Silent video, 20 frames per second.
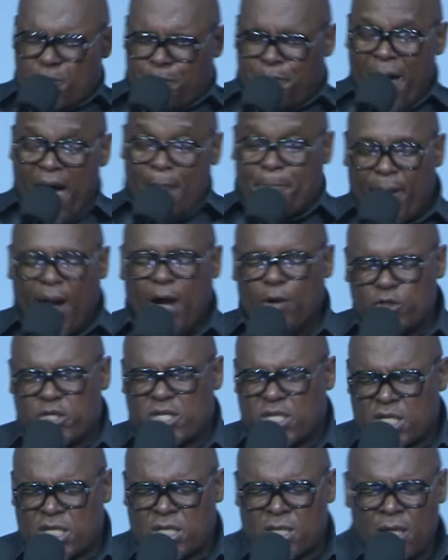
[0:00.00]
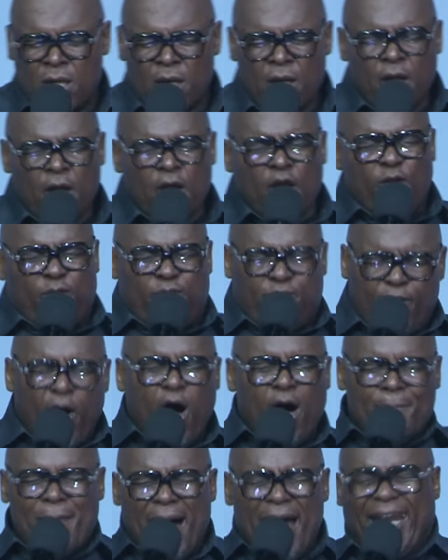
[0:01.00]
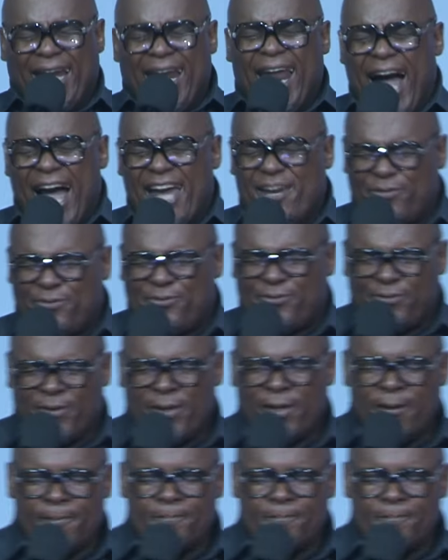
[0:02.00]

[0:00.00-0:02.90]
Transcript: purpose for my life.